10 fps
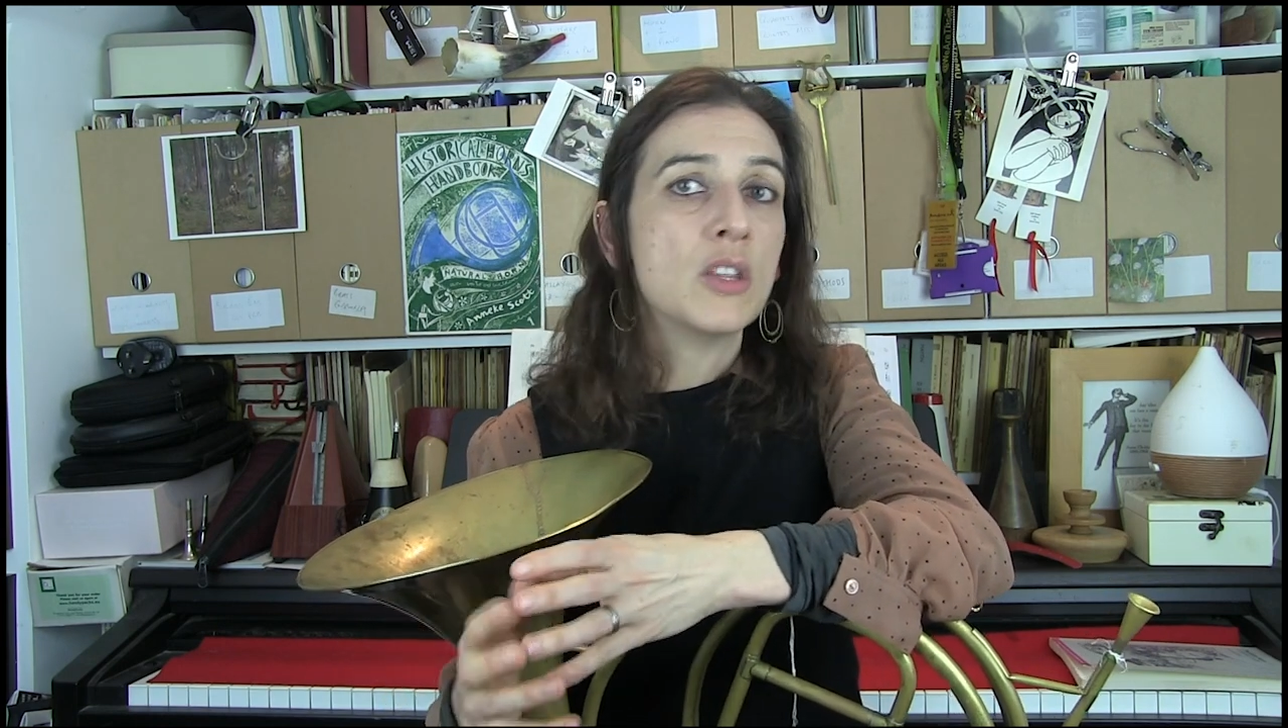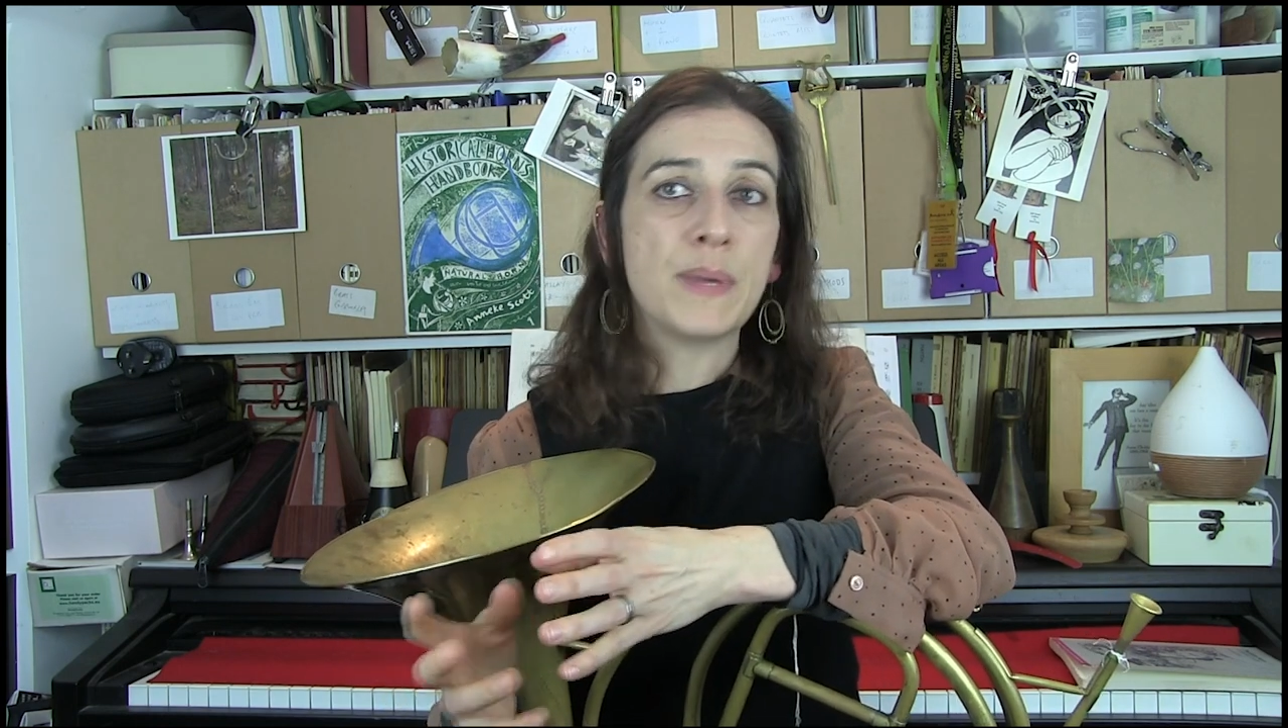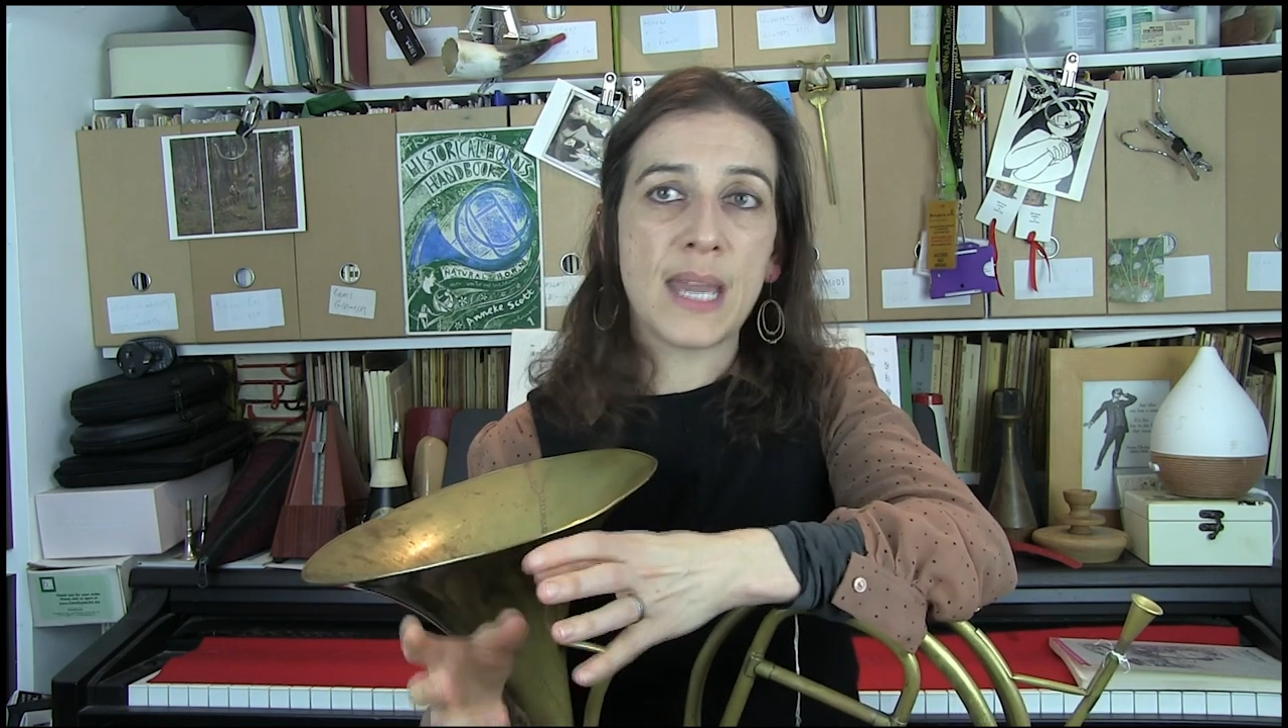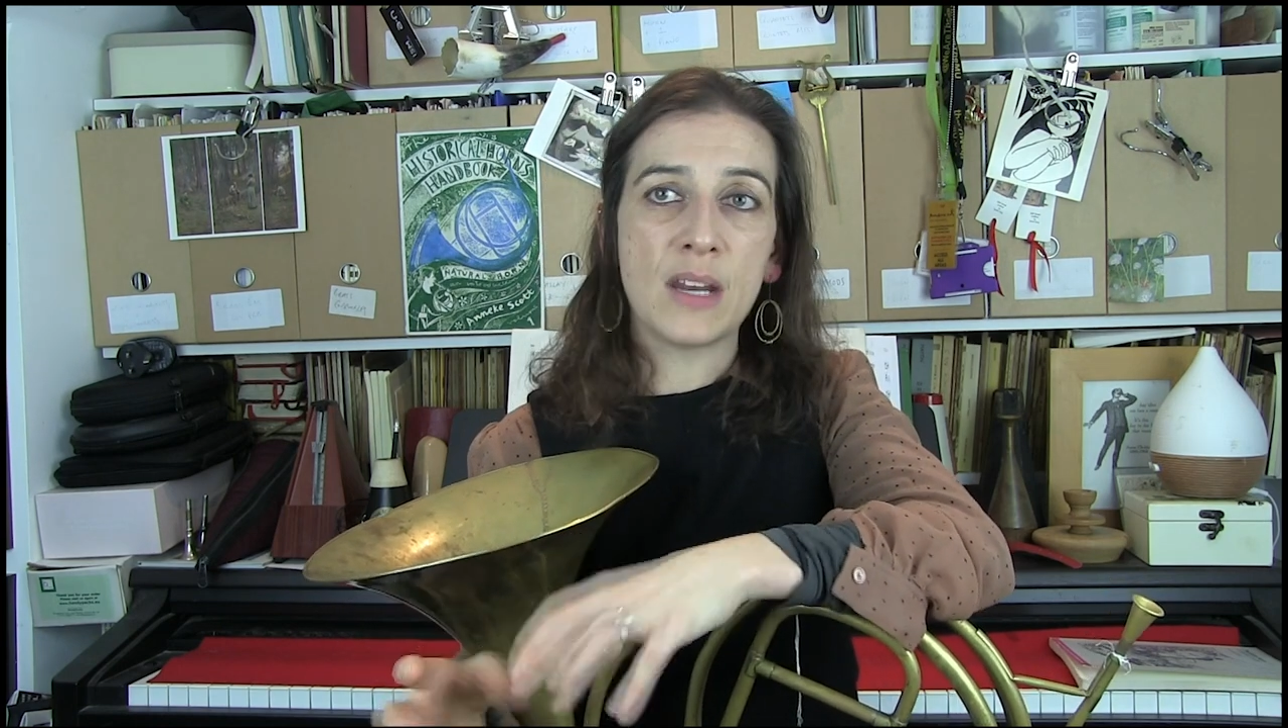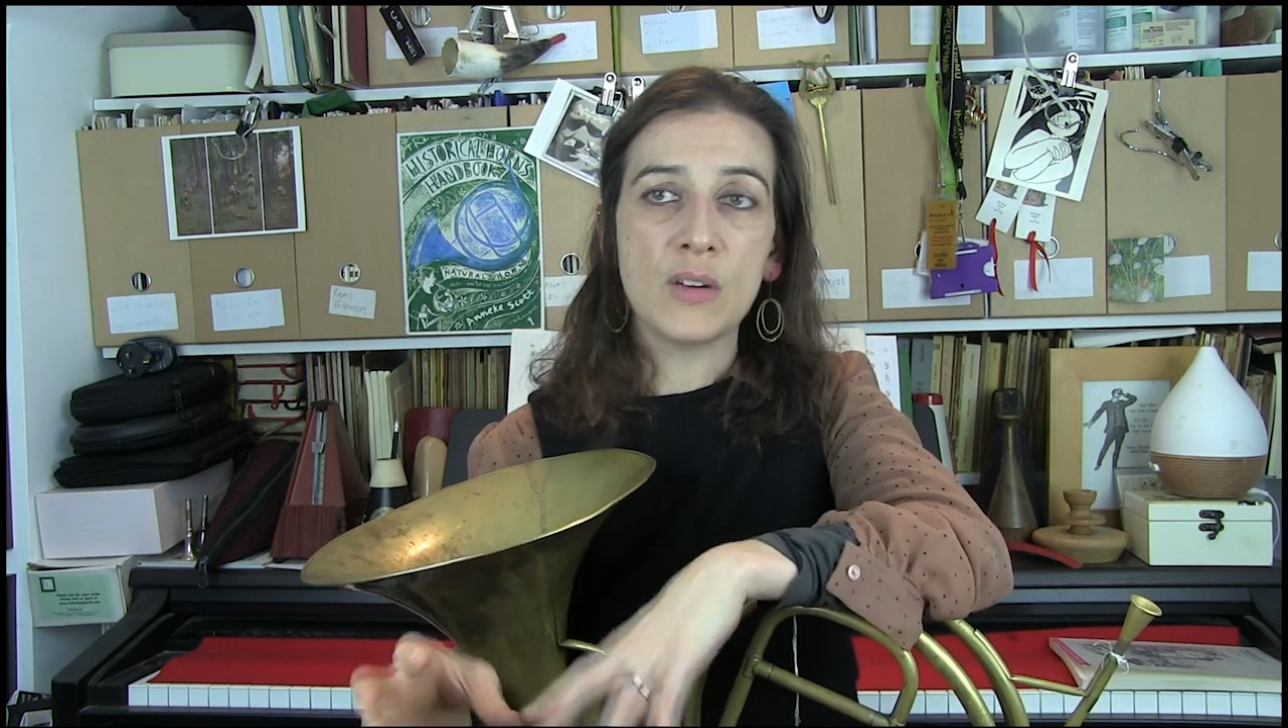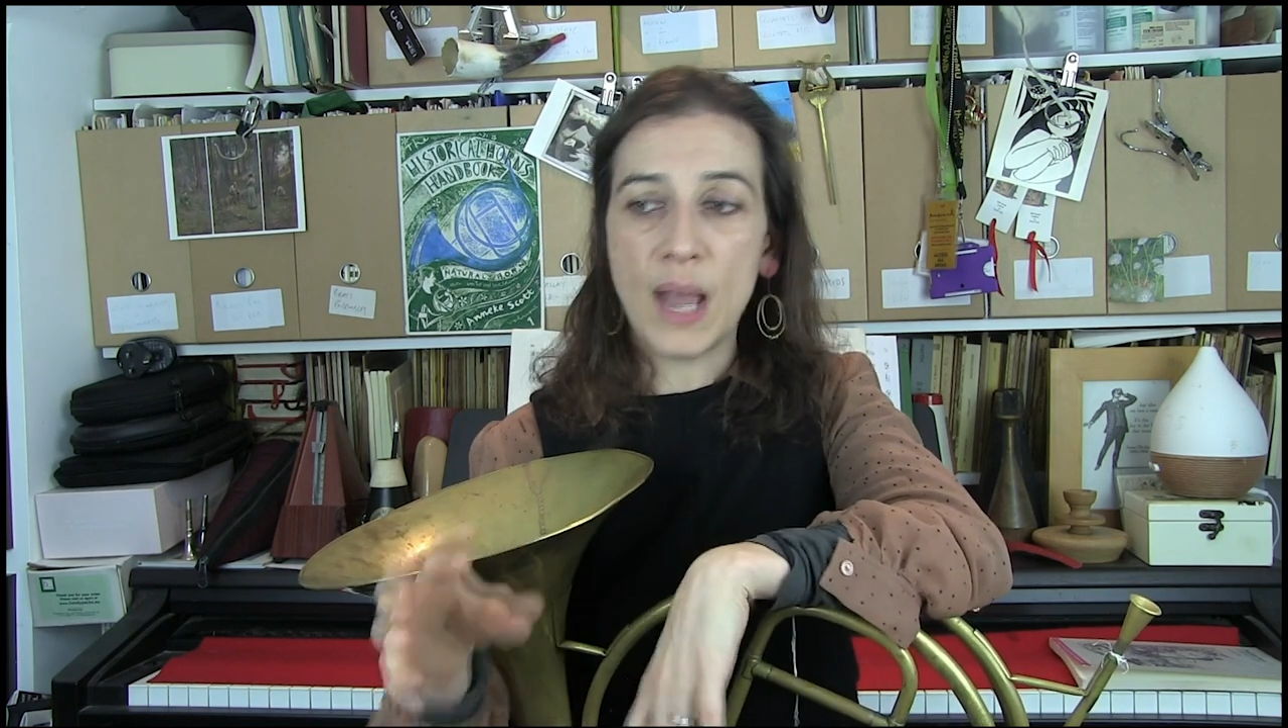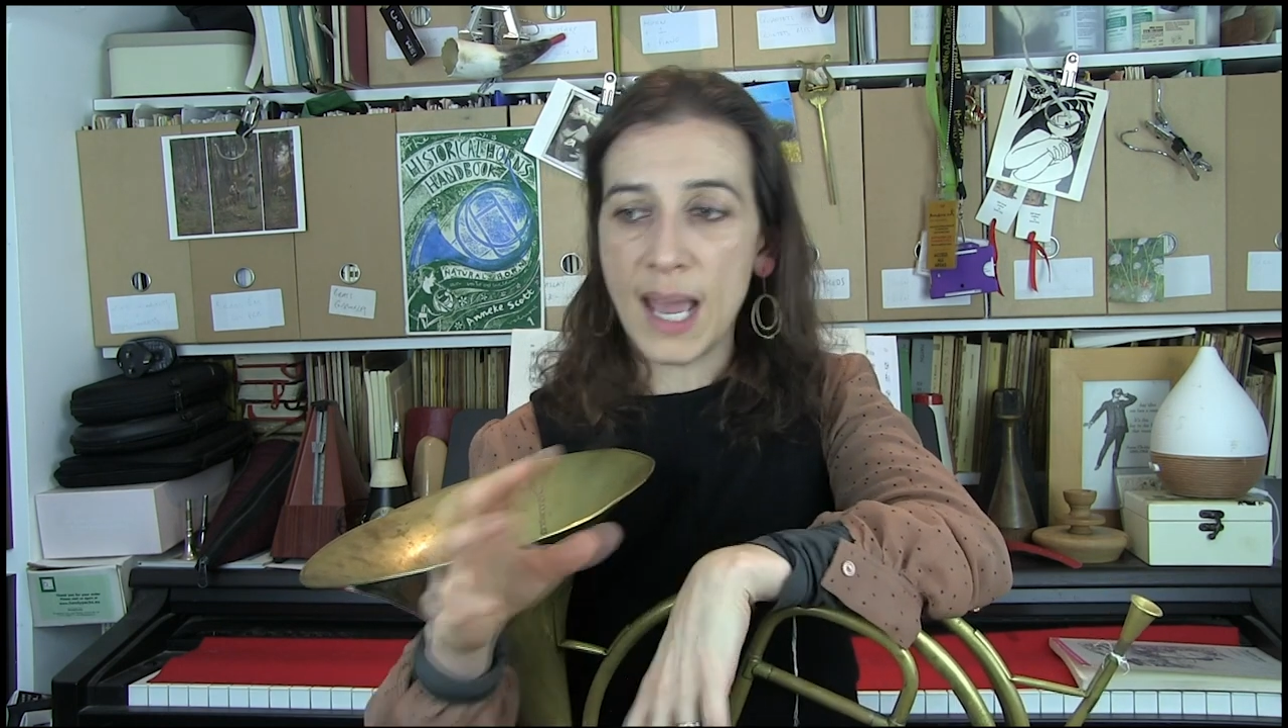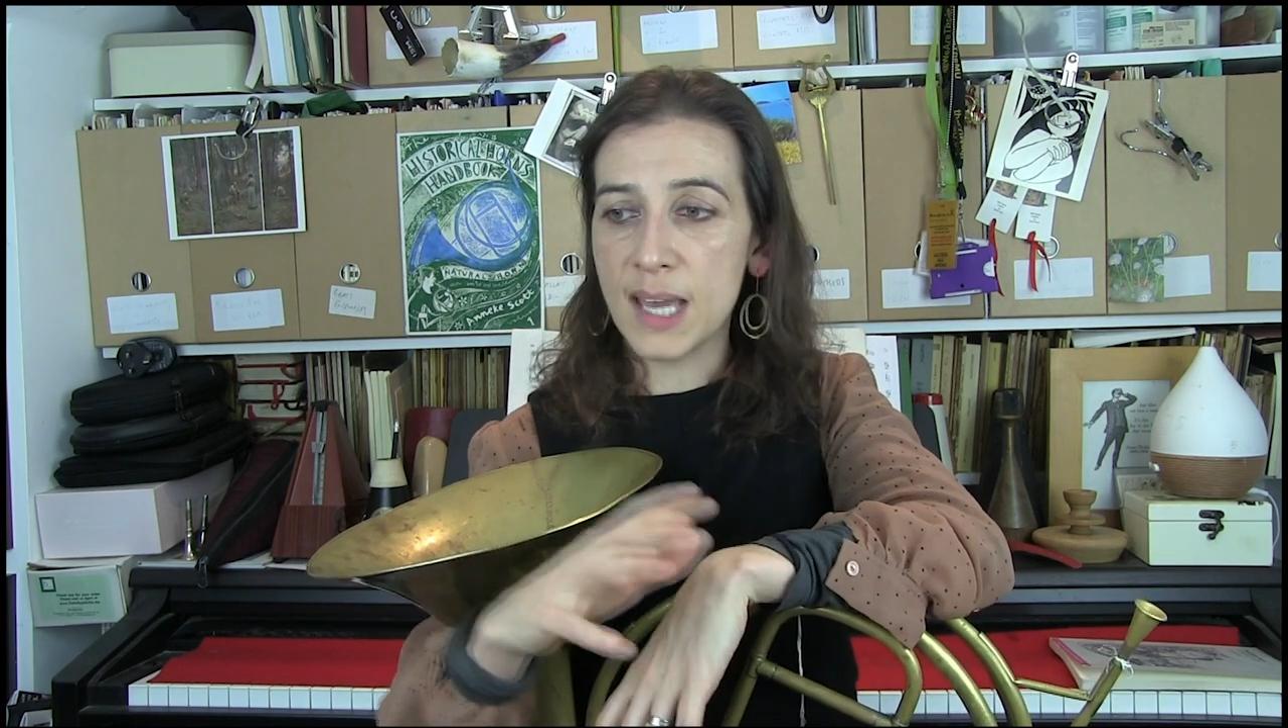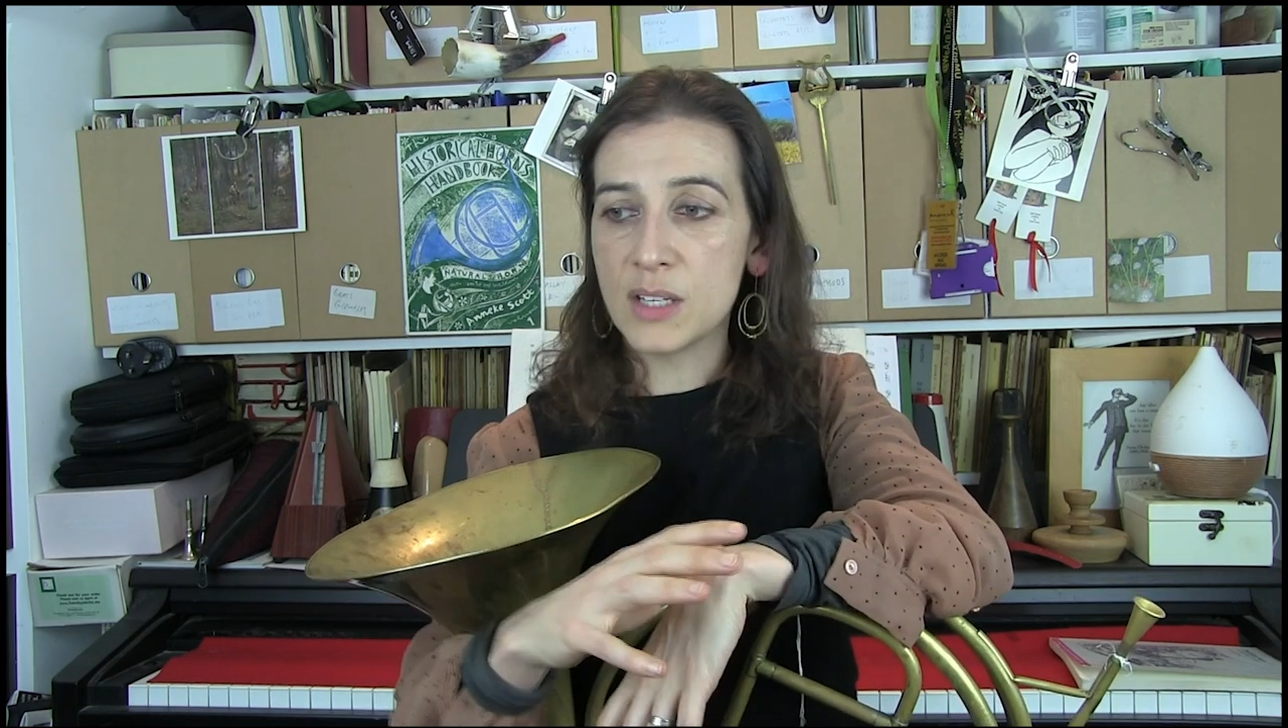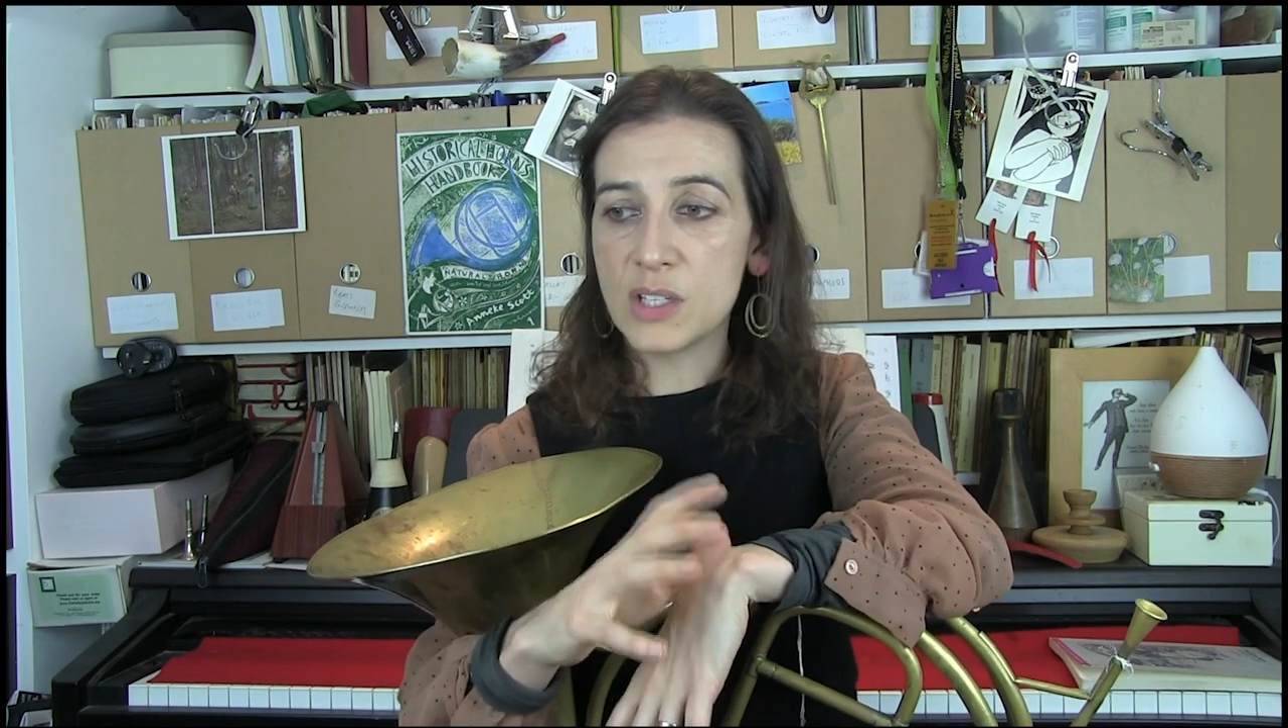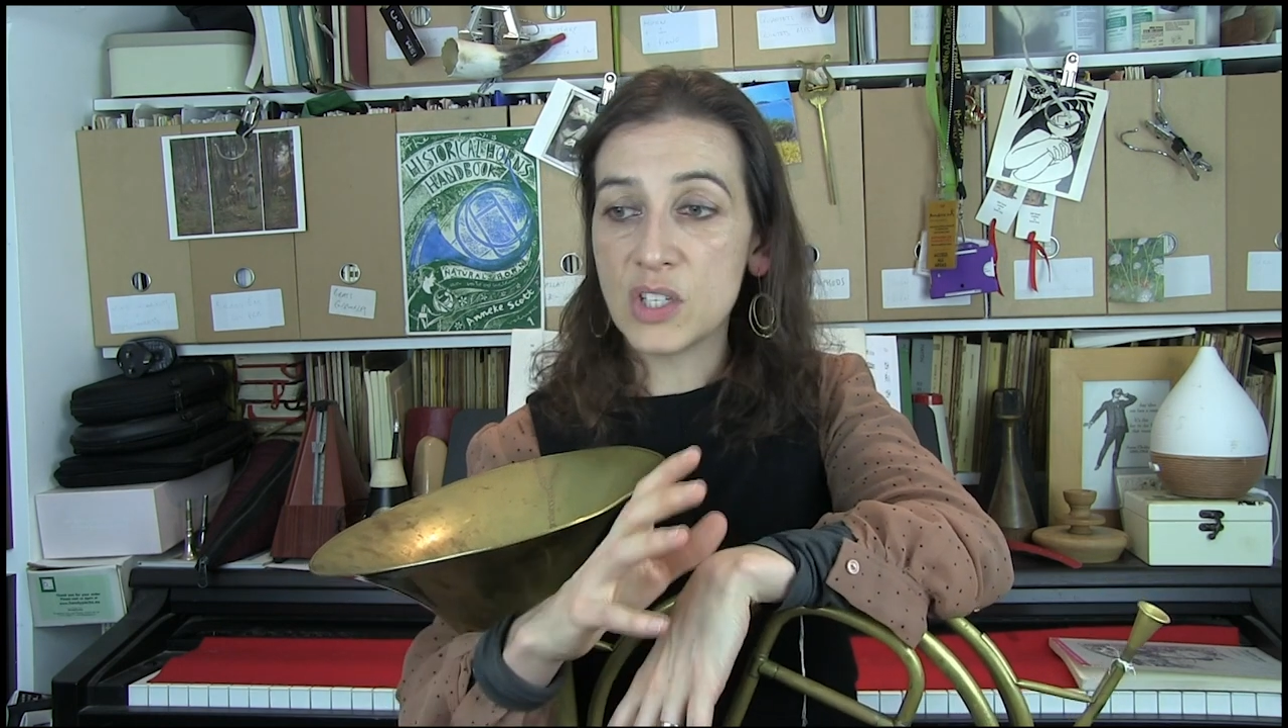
the piano had